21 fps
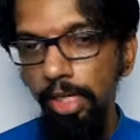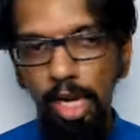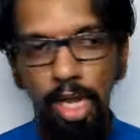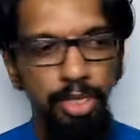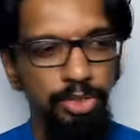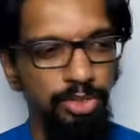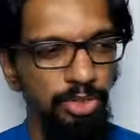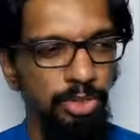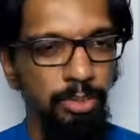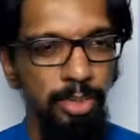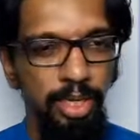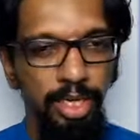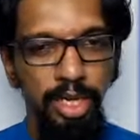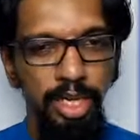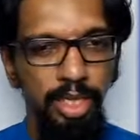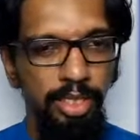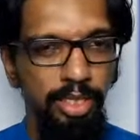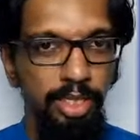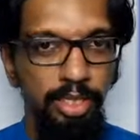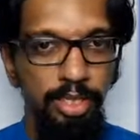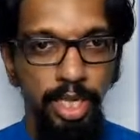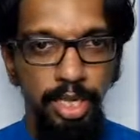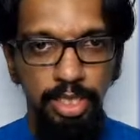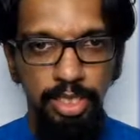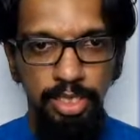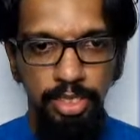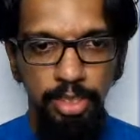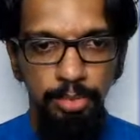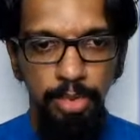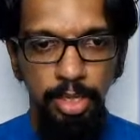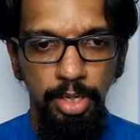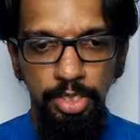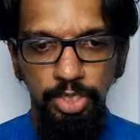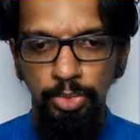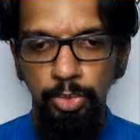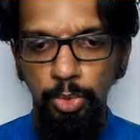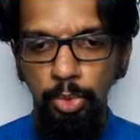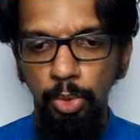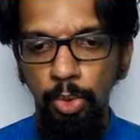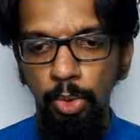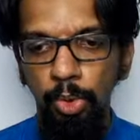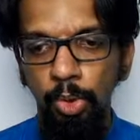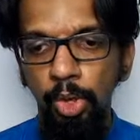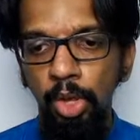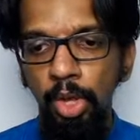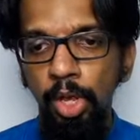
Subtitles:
Classroom, and I think that is a much more